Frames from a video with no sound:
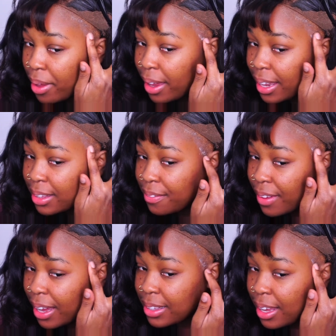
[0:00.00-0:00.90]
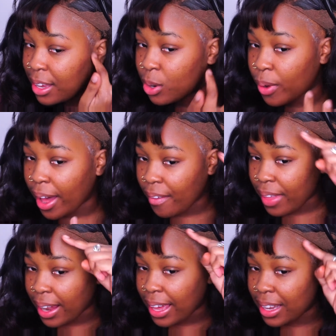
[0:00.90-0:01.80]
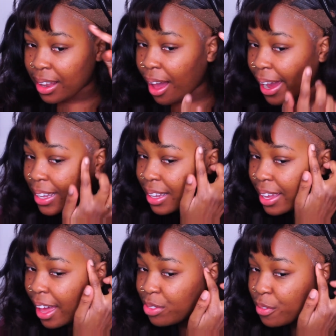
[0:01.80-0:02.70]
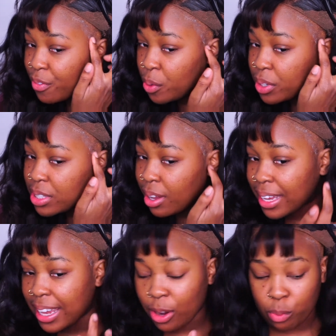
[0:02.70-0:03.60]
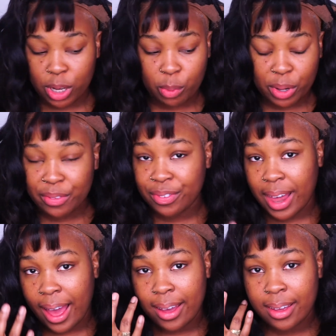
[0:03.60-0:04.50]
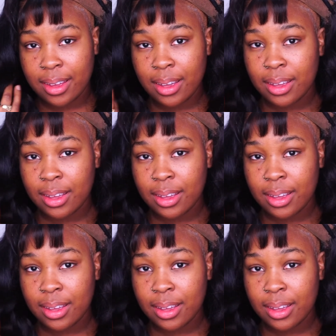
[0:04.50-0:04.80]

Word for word: I like the fact that you don't have that like line that you have to focus on getting really, really flat.